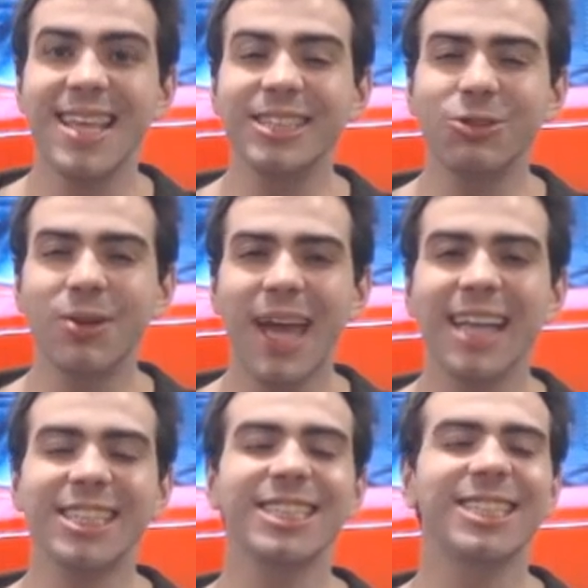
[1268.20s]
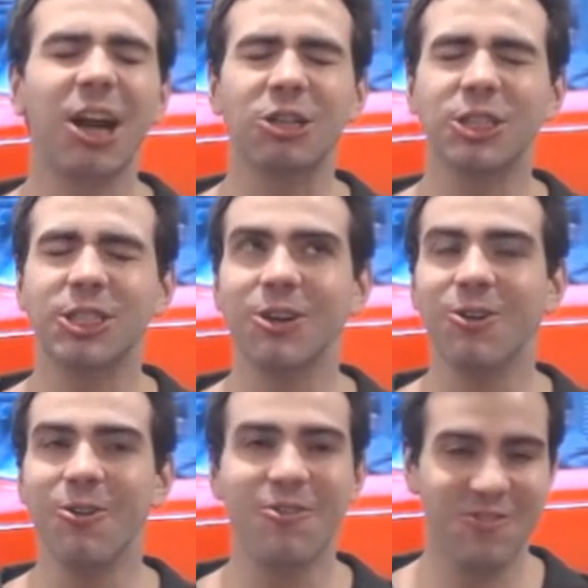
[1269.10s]
These two gadgets are
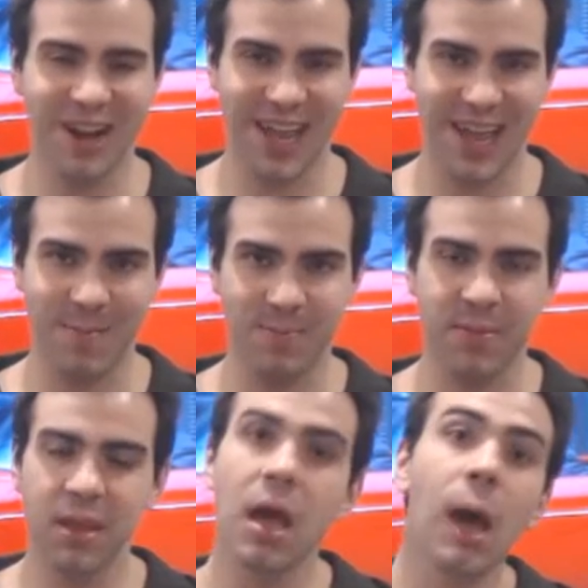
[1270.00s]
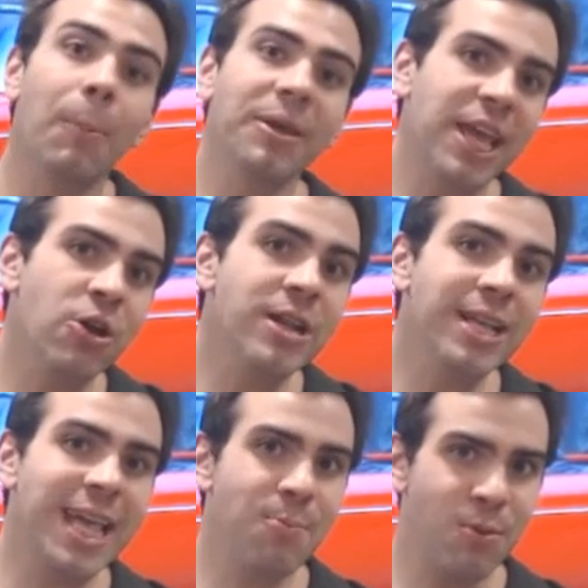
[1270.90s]
so funny. But they
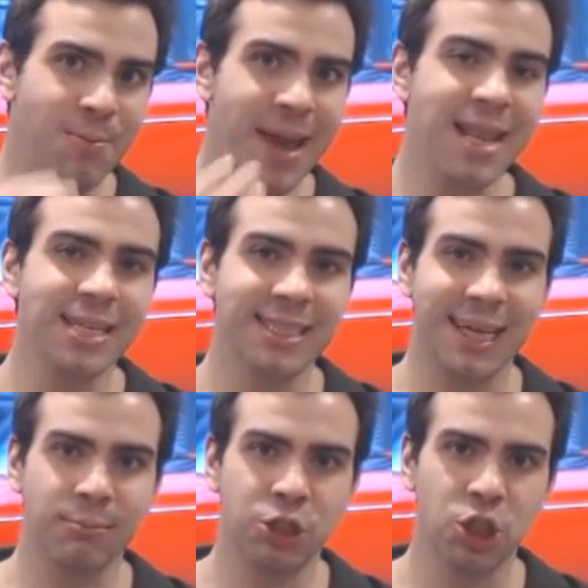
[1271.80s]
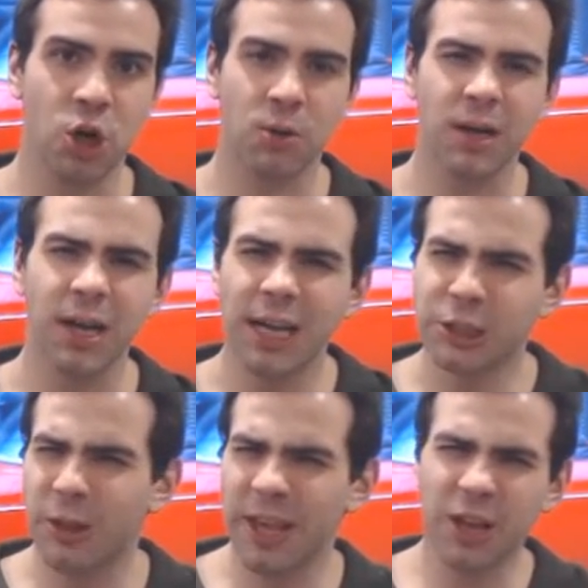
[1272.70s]
couldn't keep repeating the same joke,
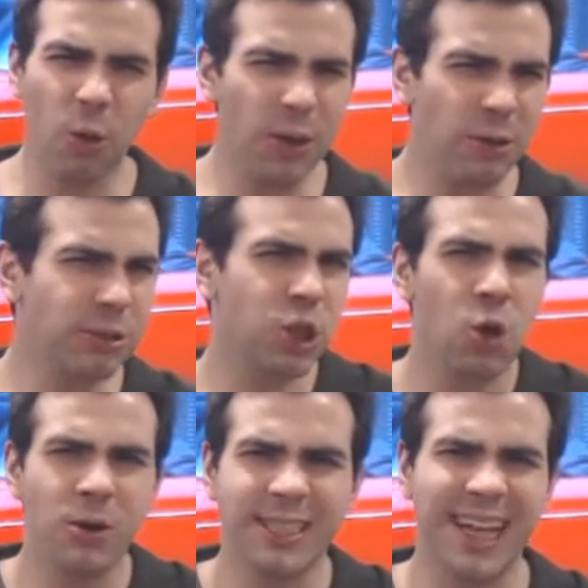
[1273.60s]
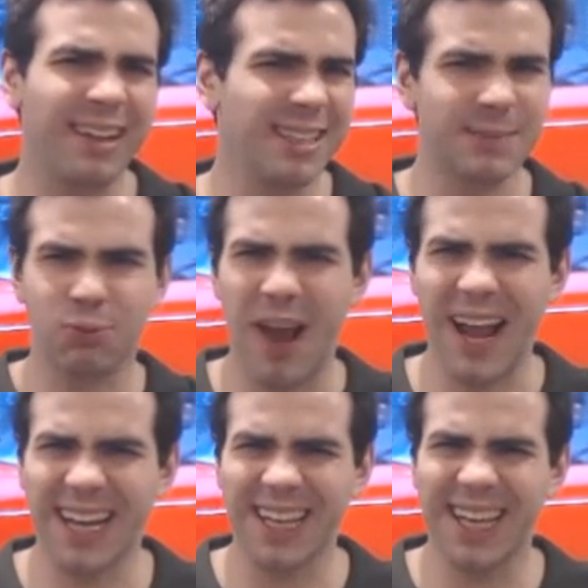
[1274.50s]
so they could only use the cone of silence
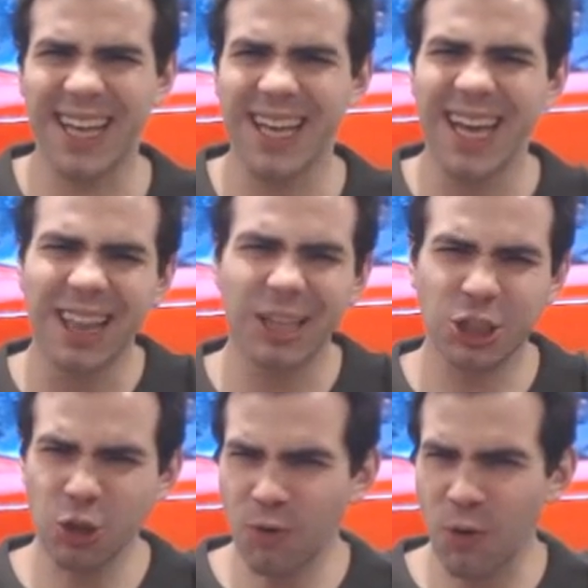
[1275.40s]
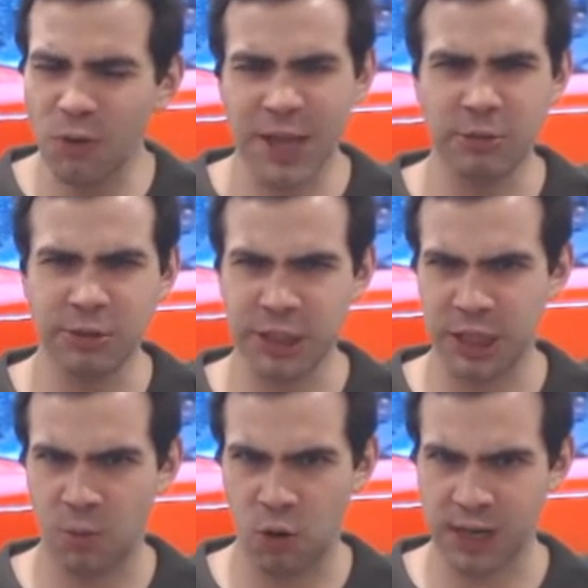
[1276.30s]
sporadically. The shoe phone they could use a
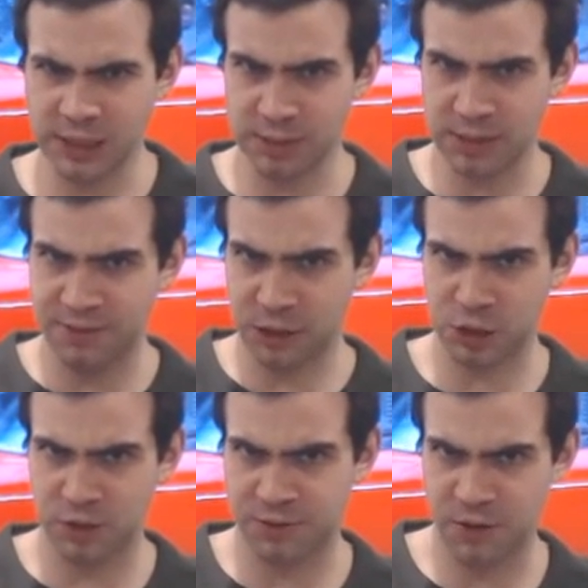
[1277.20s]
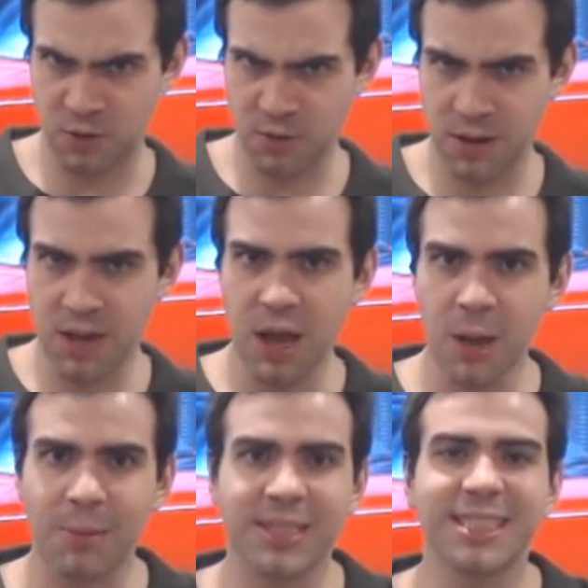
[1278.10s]
little more because it was a functional phone,
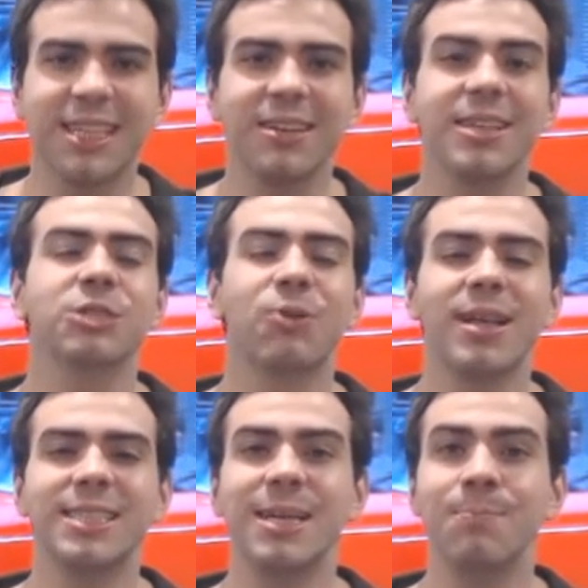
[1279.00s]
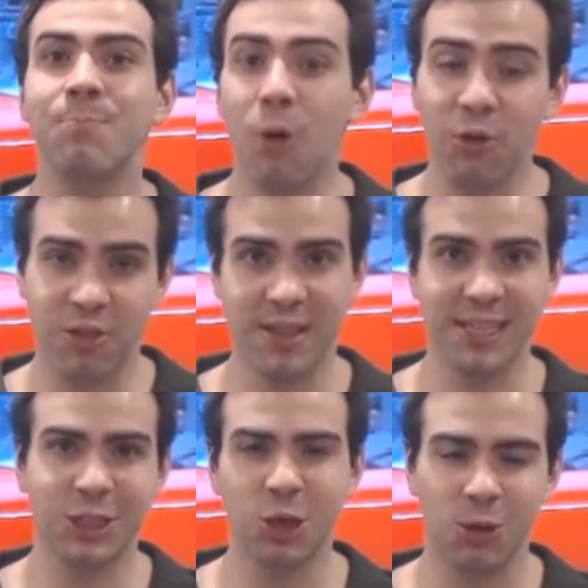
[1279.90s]
but still, it's great to see both of
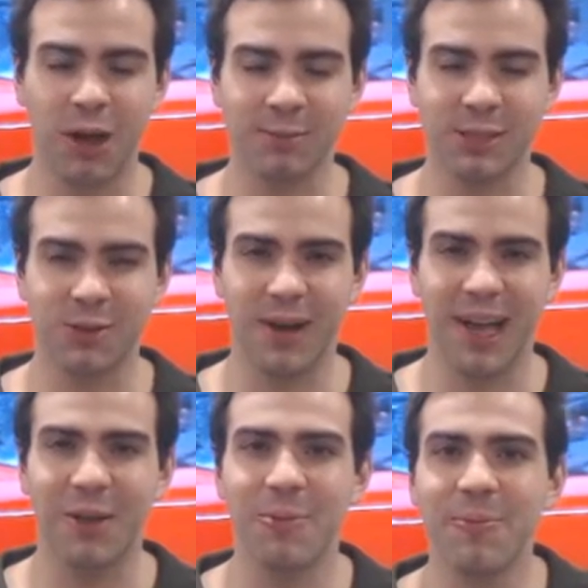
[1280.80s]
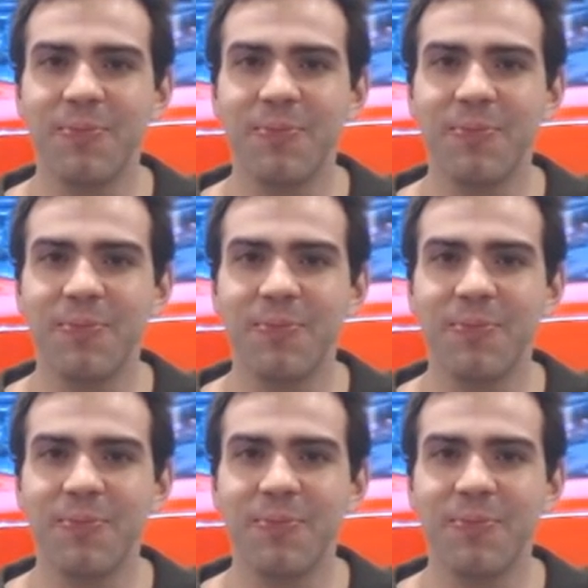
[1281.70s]
these shown off so well.